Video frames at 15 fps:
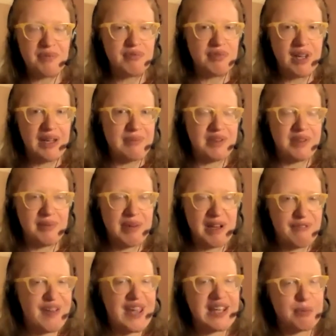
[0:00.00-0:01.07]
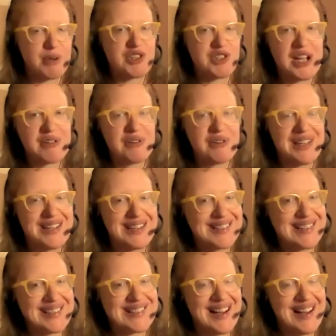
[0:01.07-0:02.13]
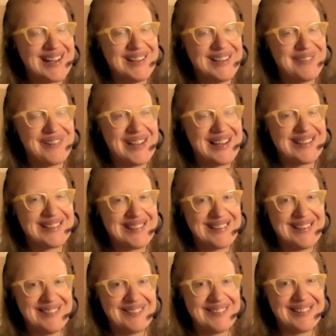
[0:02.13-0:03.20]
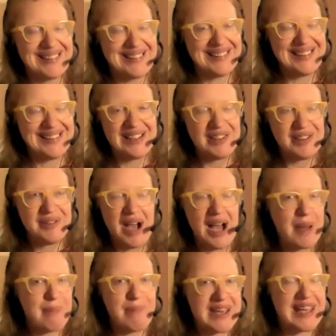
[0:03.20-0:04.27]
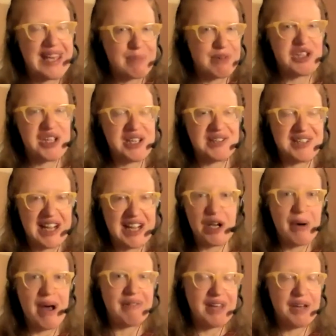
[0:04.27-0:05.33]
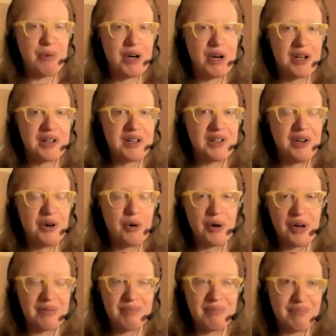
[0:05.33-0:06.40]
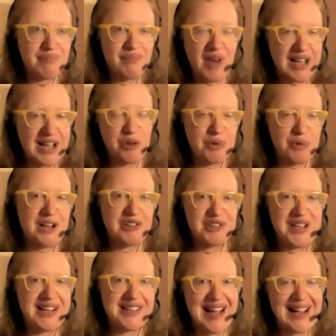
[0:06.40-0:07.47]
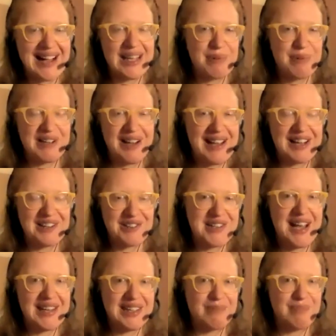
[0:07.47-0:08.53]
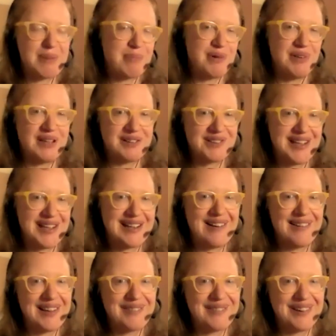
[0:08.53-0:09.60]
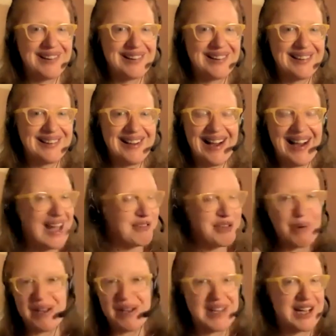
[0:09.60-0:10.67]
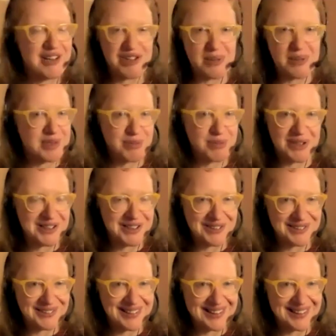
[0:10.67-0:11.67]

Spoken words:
my faith more generally is kind of that, I'm making machines and I know how they work, or I don't understand exactly, but I understand that people understand how they work. I have no idea how humans work internally.